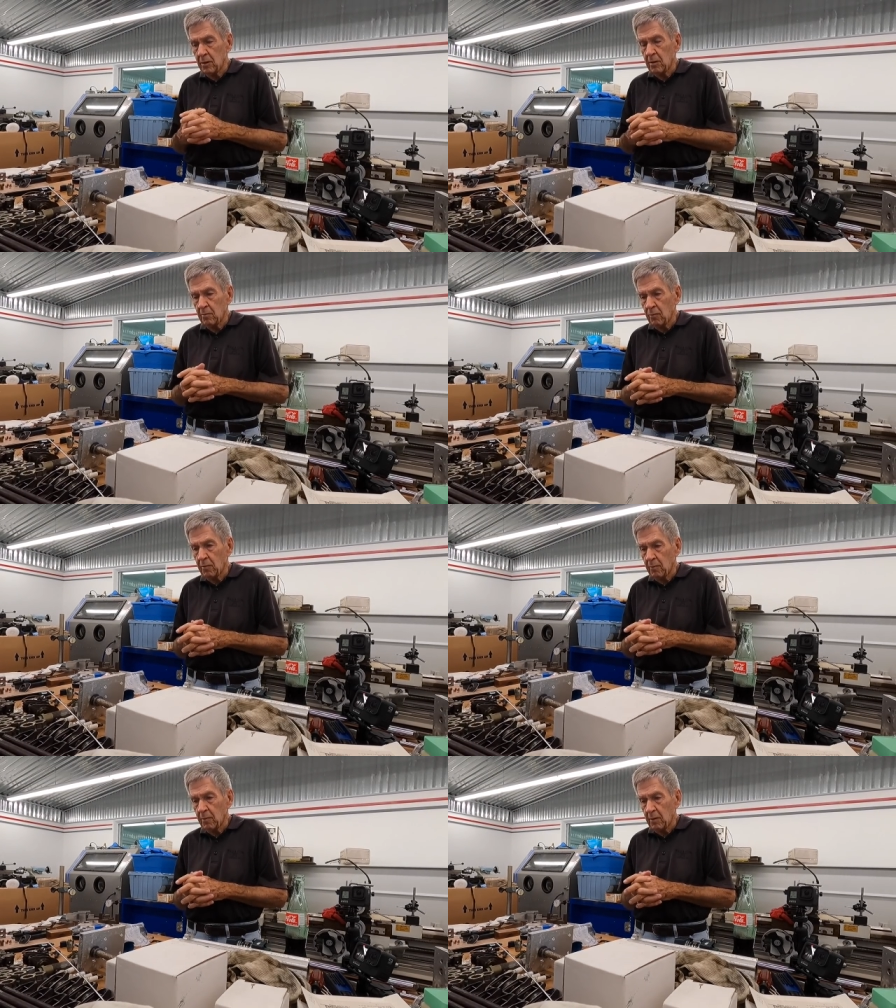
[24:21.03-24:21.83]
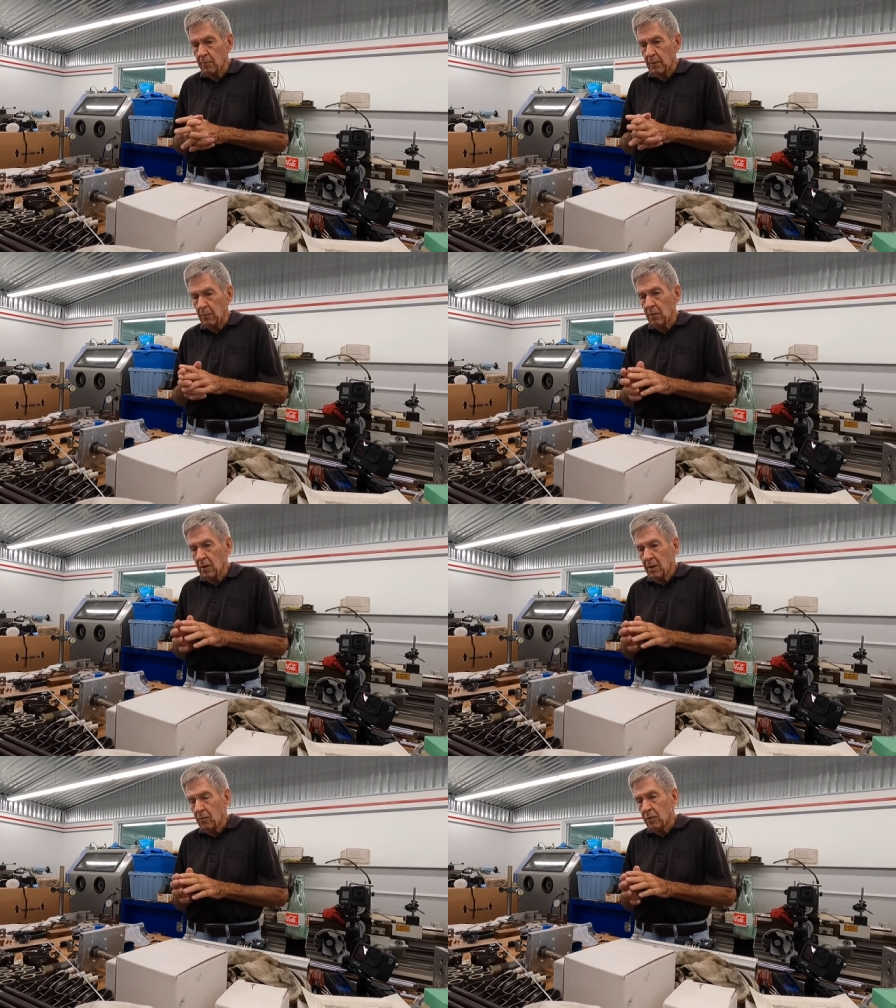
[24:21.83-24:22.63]
and when and people
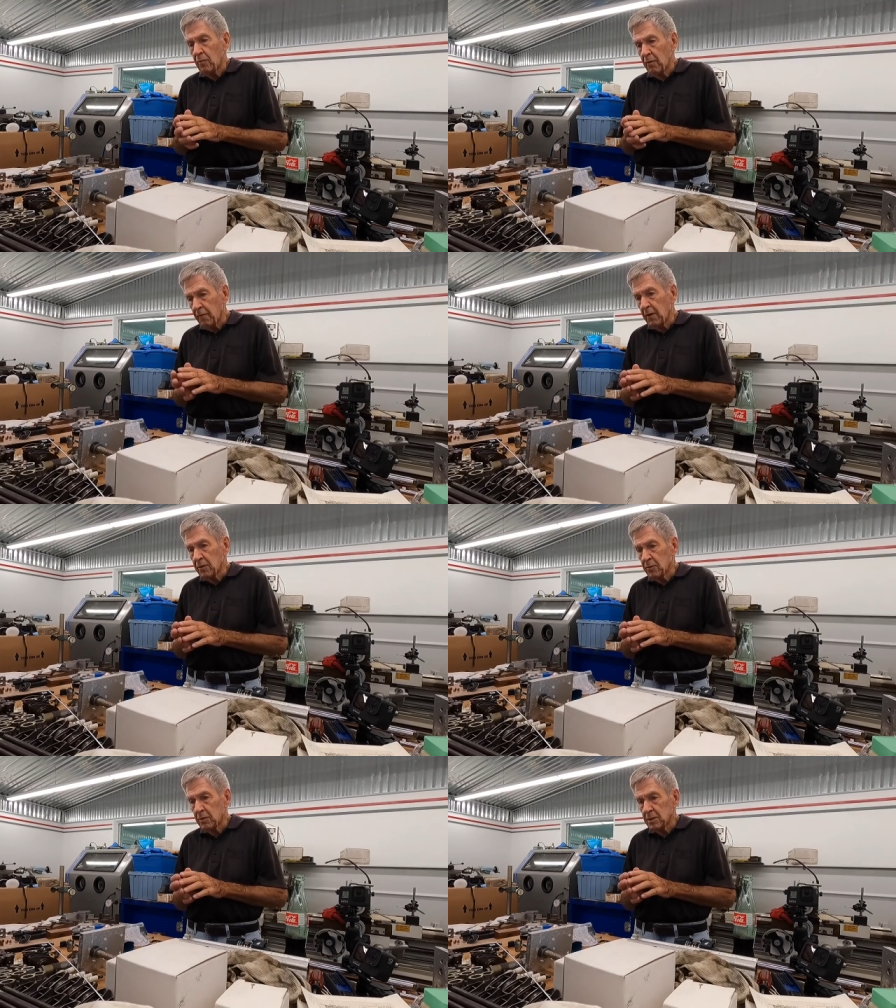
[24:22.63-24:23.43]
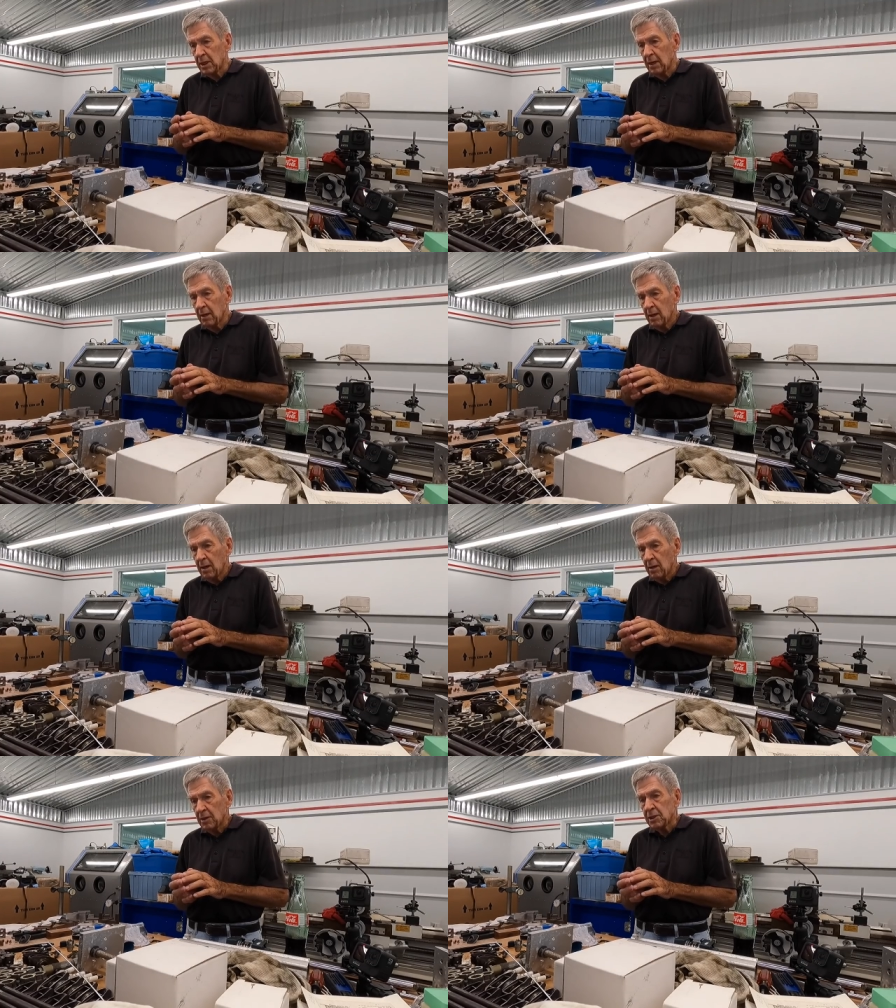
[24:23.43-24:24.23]
when they're referring to it to say
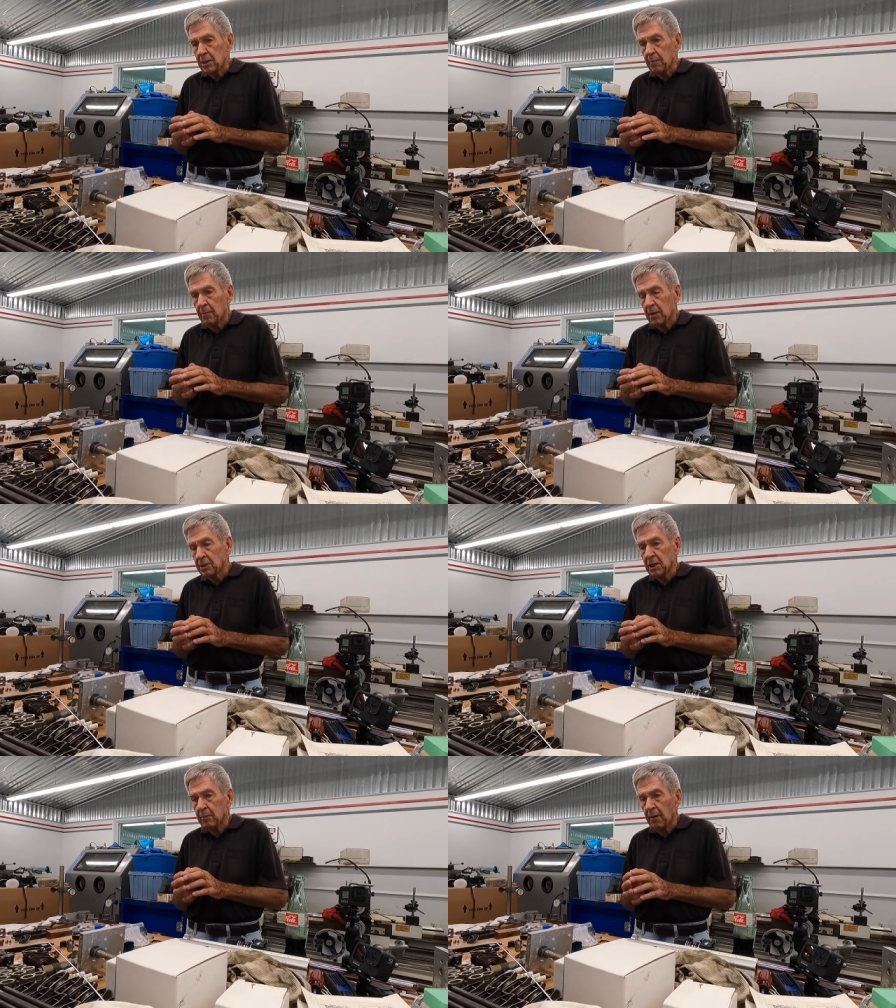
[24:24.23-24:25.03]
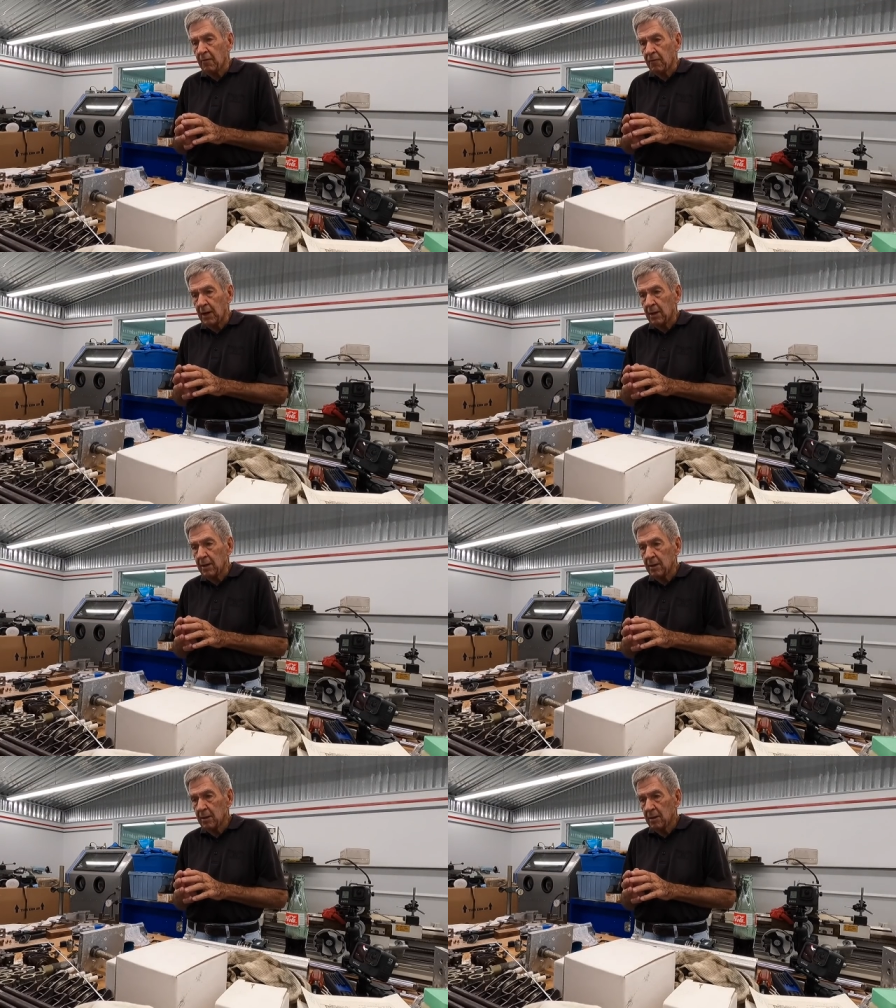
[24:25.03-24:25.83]
let's get to let's get the buffer out,
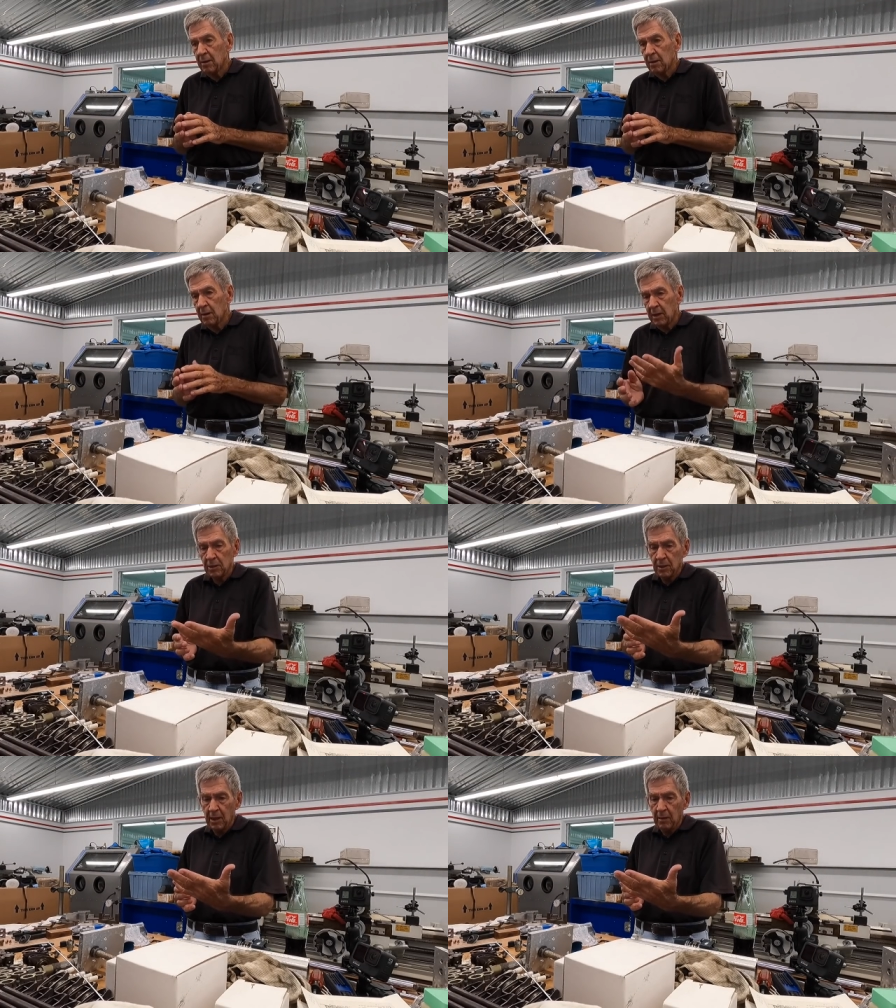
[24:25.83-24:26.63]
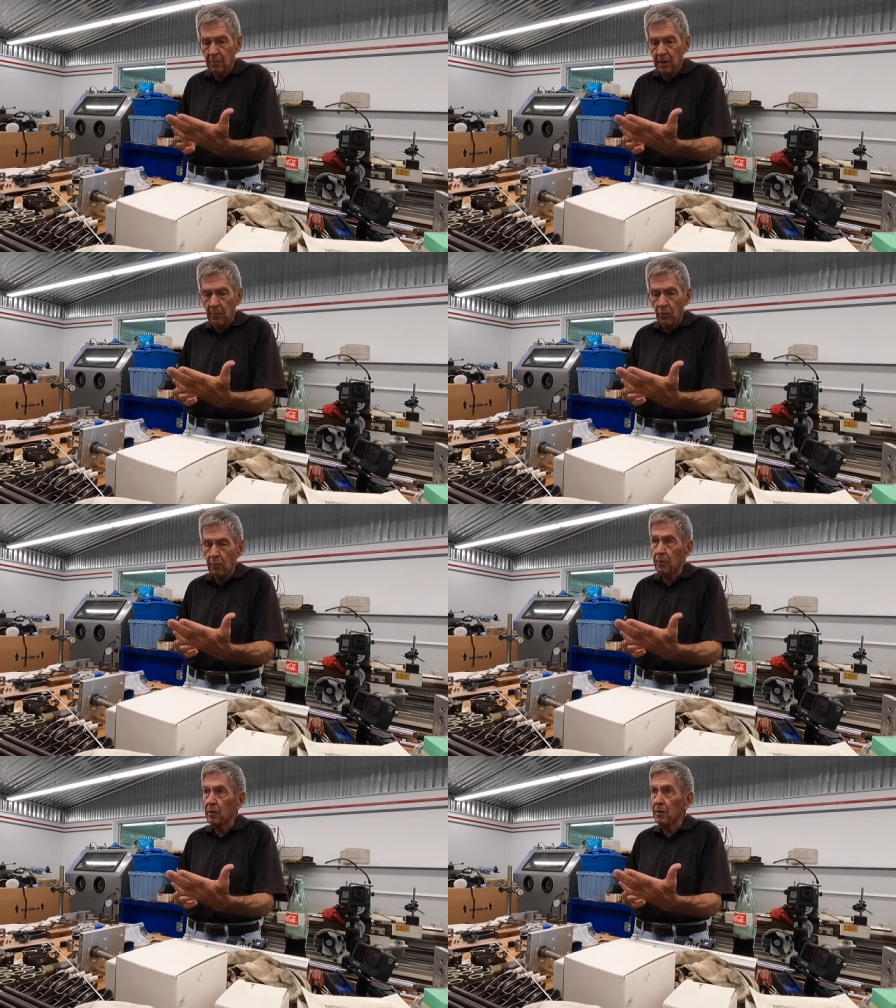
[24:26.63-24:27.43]
and they hand a random
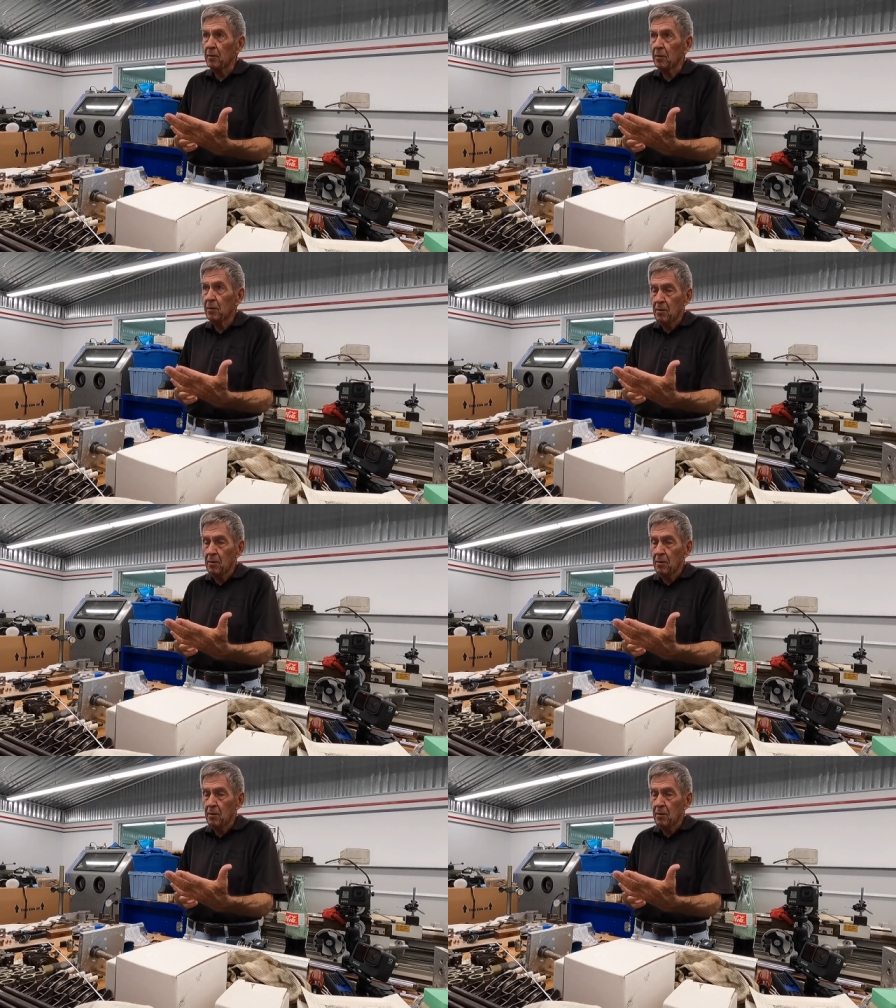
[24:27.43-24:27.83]
orbital here.